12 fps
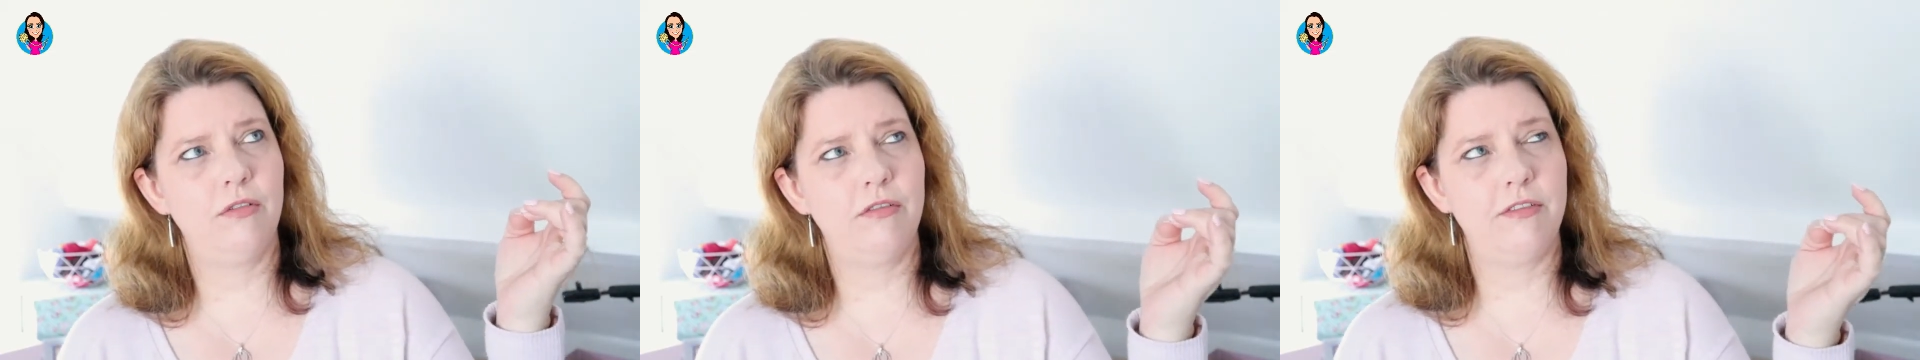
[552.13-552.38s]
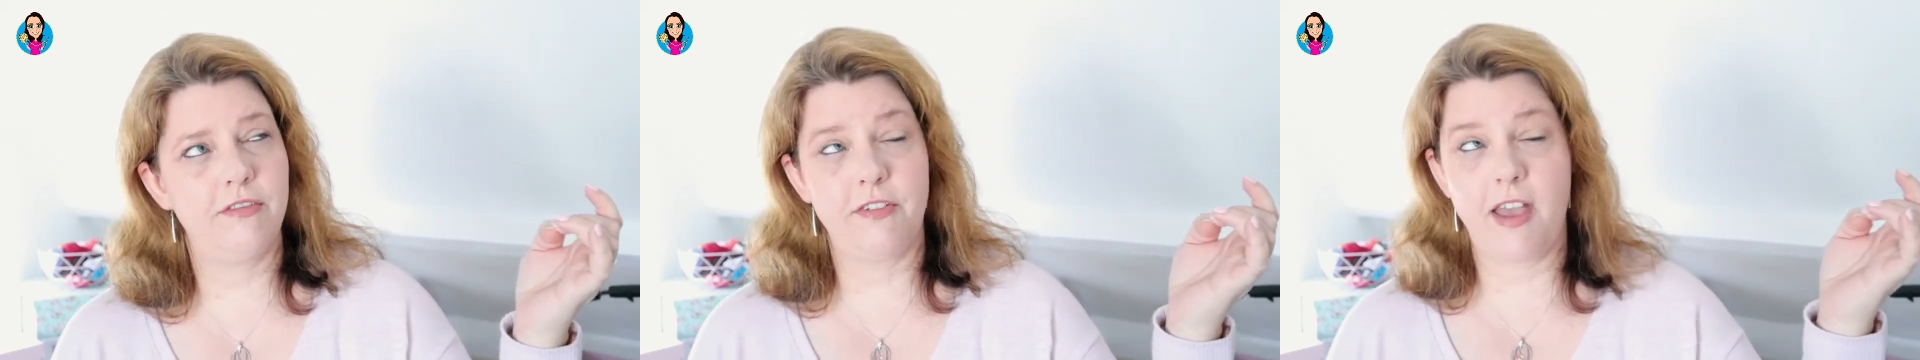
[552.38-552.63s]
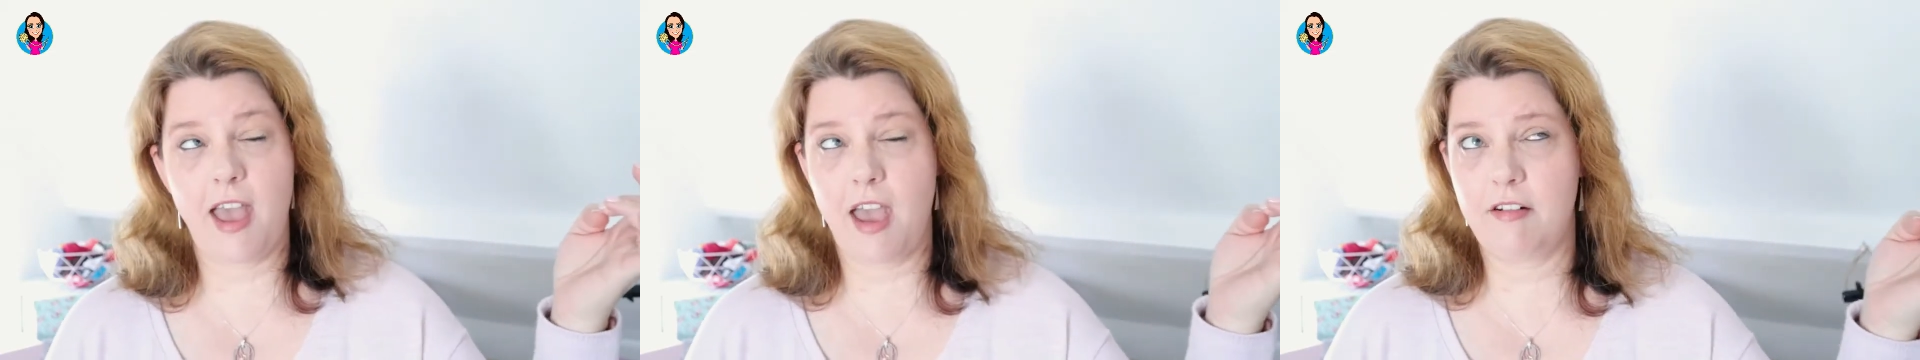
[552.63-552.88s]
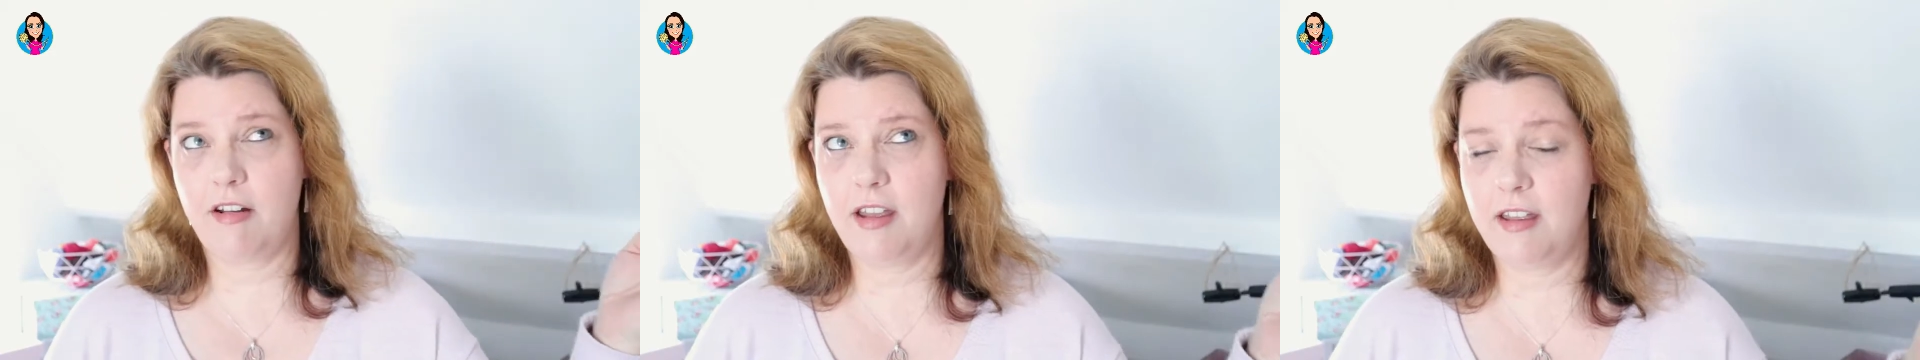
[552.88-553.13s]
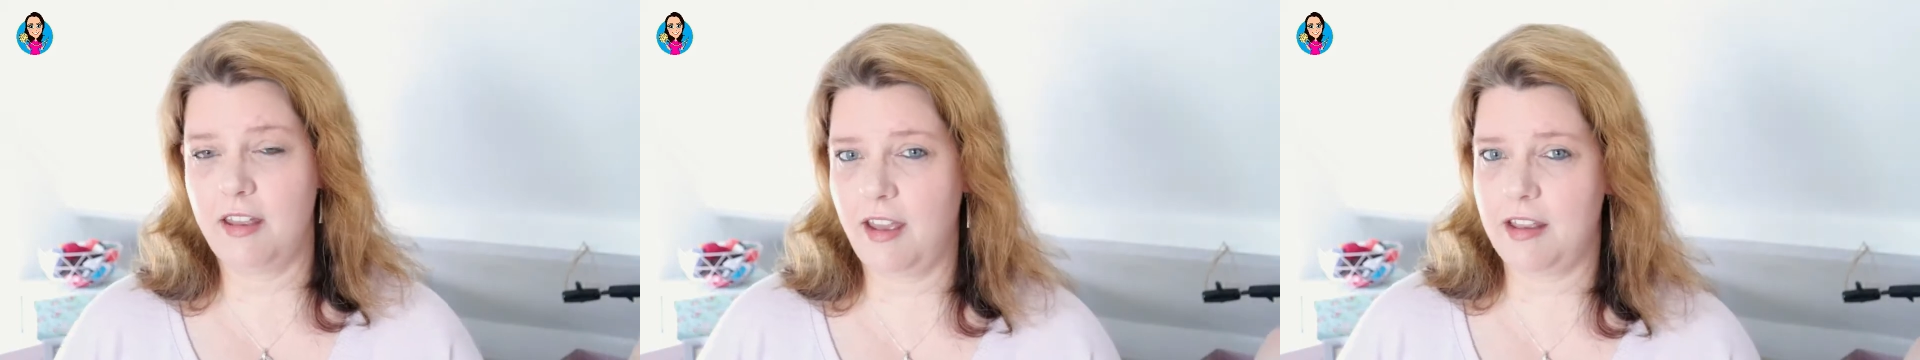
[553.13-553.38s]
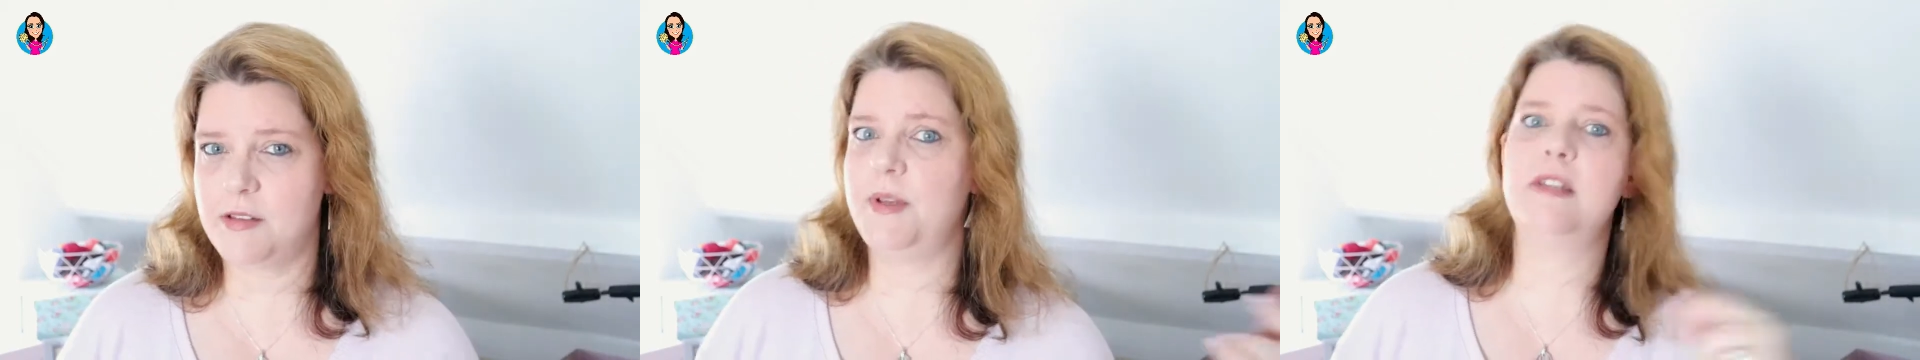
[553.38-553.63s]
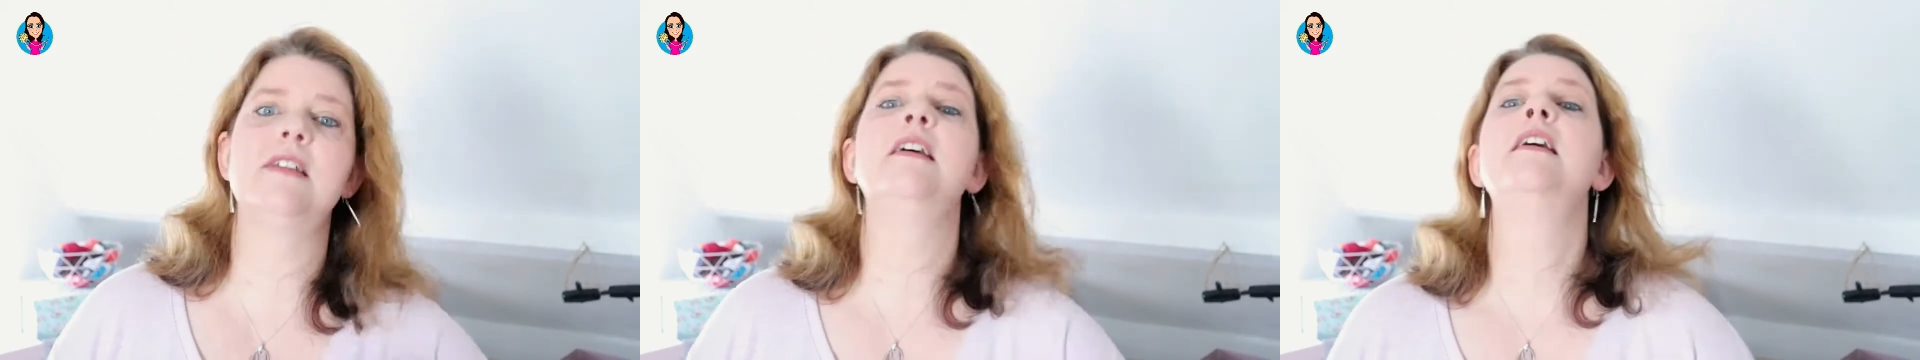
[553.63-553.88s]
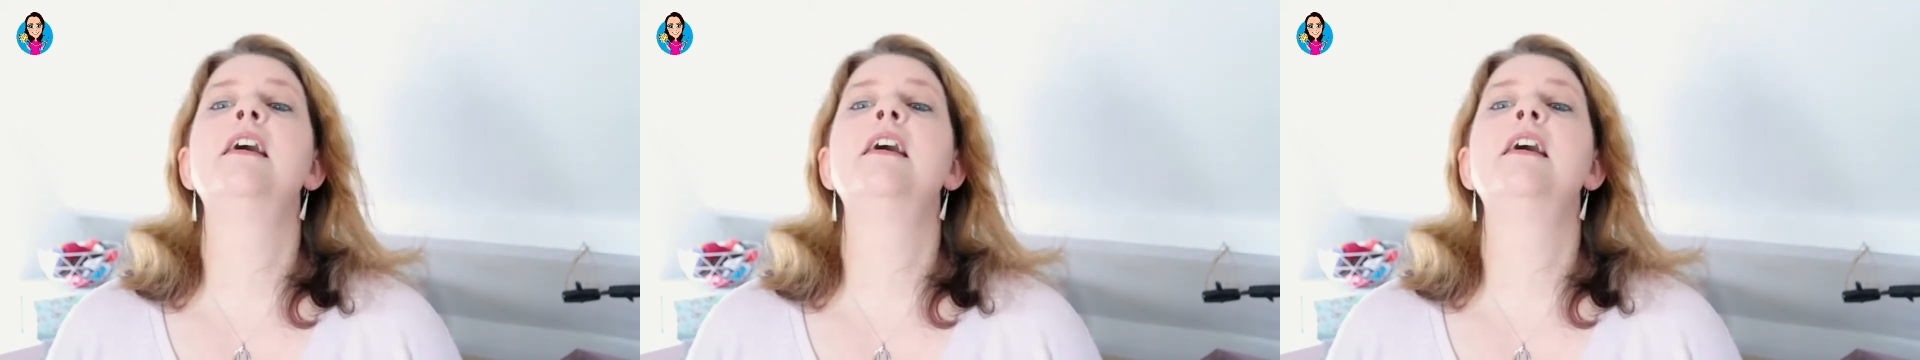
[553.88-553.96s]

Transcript: Rivera, her husband.